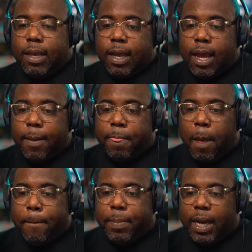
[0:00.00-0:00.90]

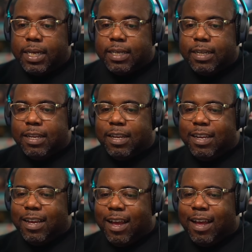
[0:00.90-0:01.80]
Absolutely
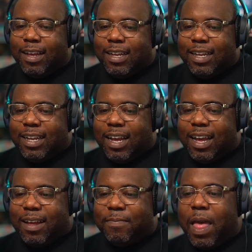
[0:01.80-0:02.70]

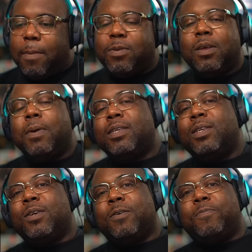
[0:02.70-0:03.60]
amazing
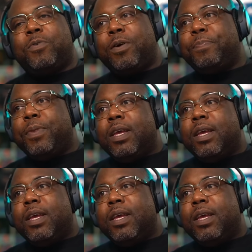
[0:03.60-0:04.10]
song, right?